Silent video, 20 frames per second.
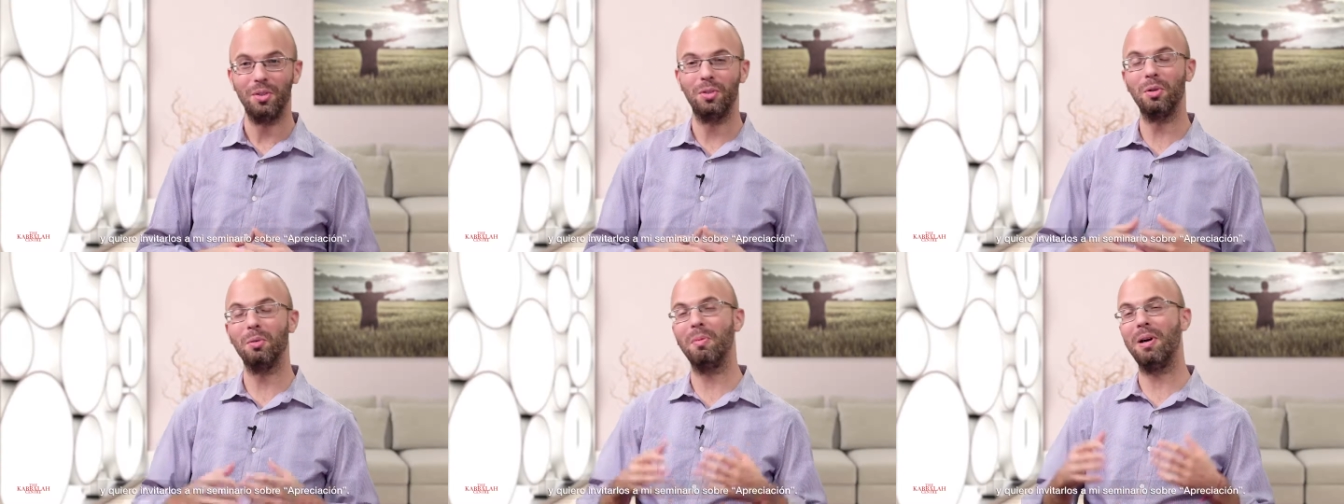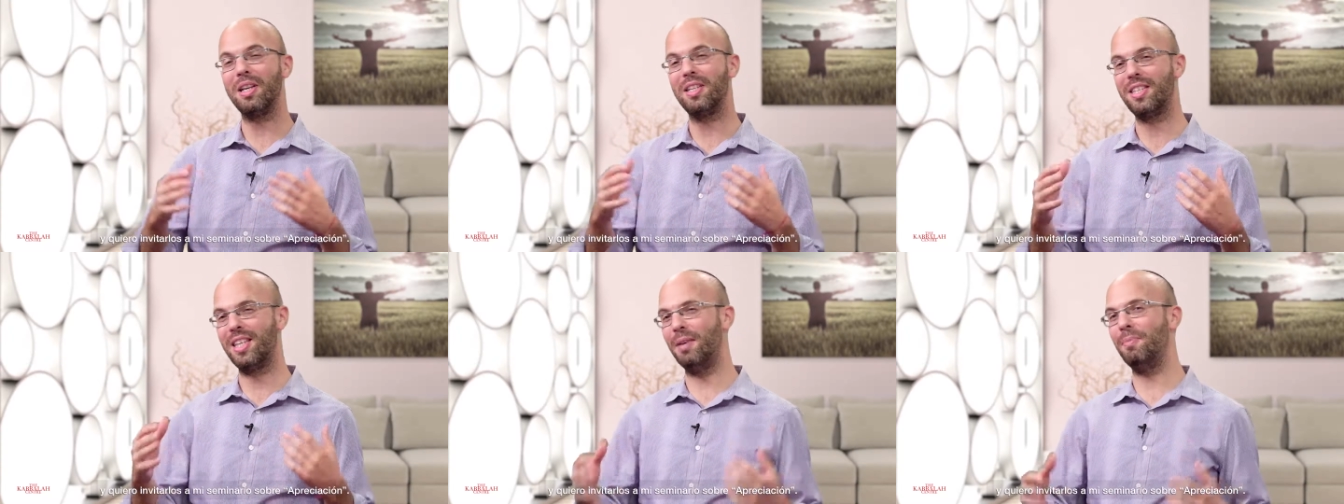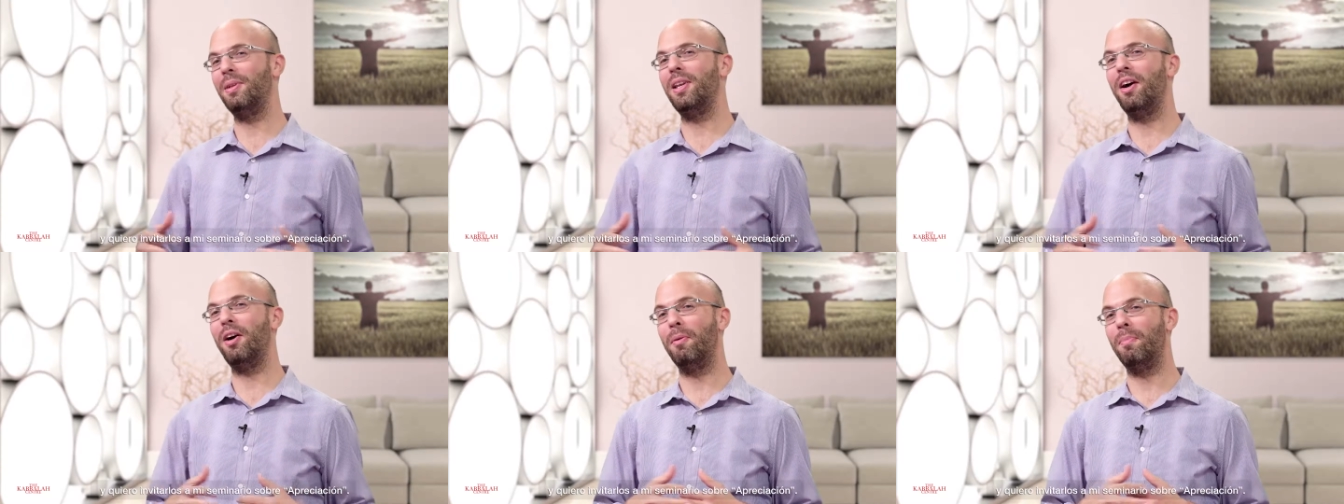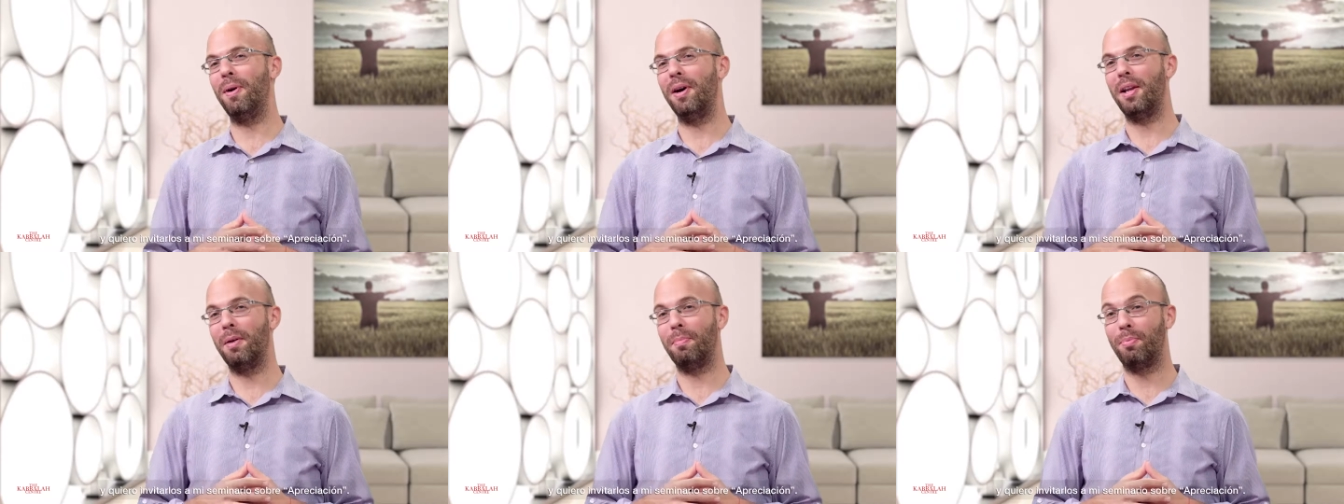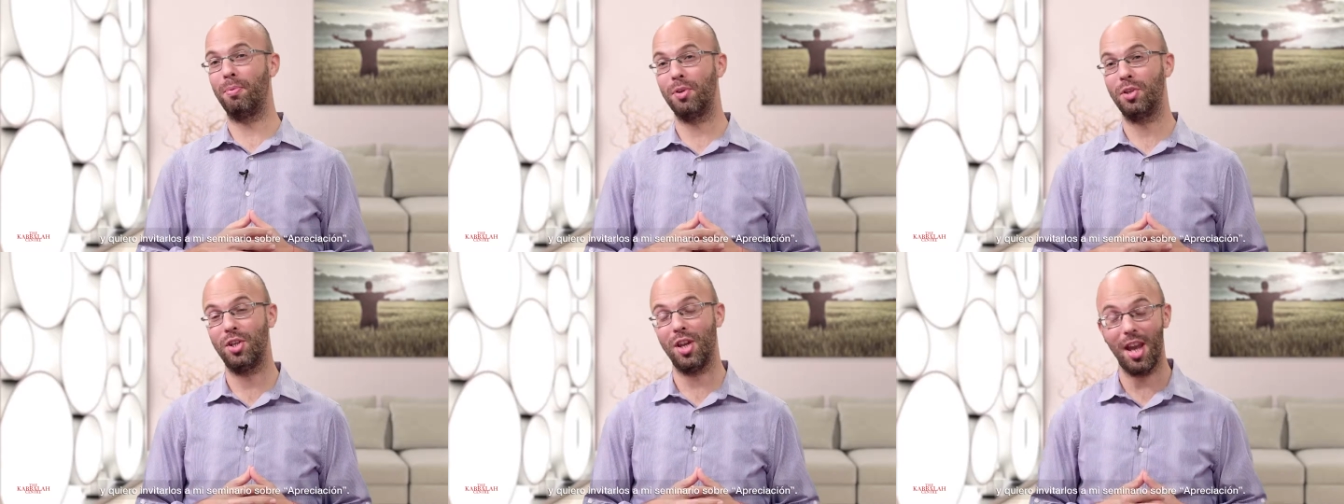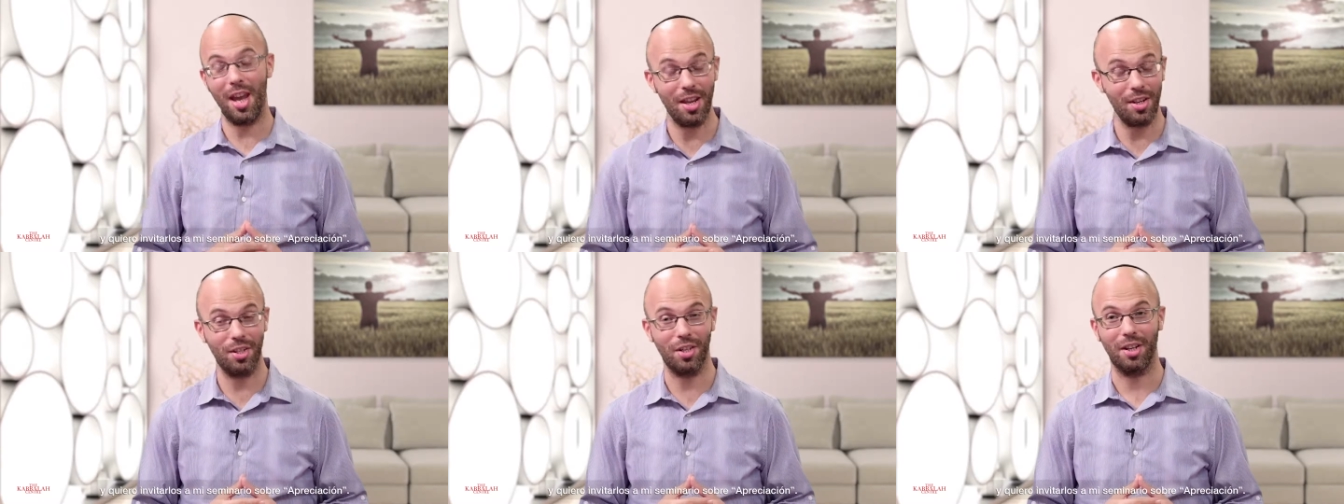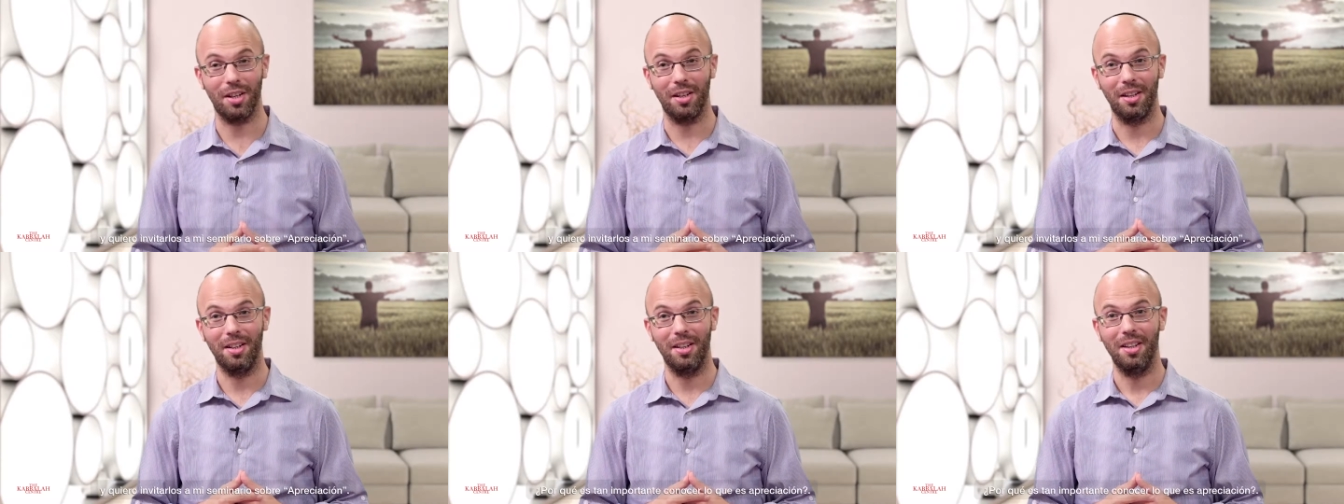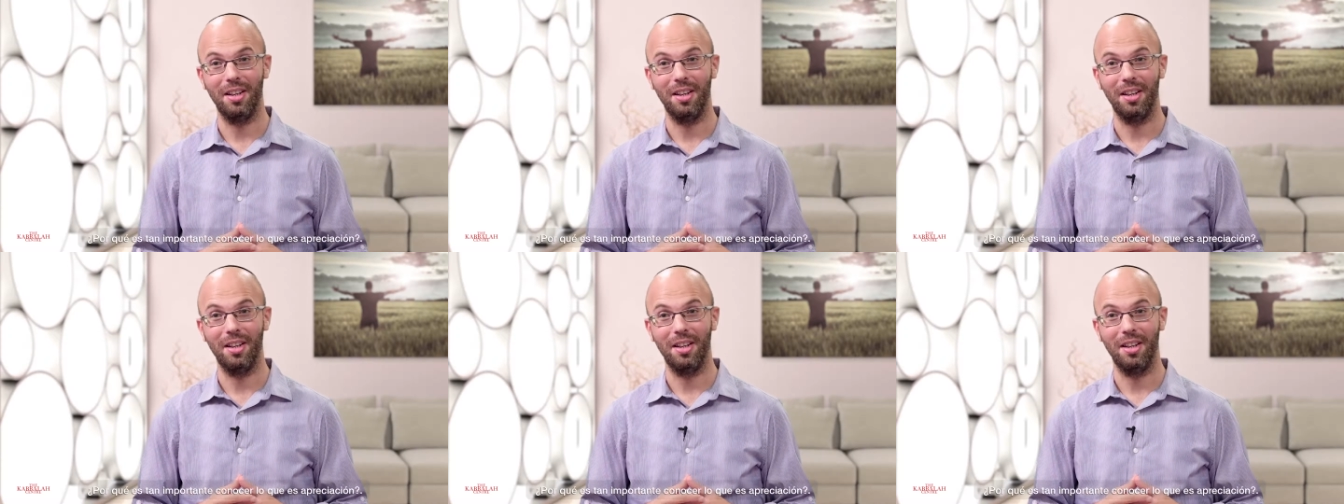to my seminar about appreciation.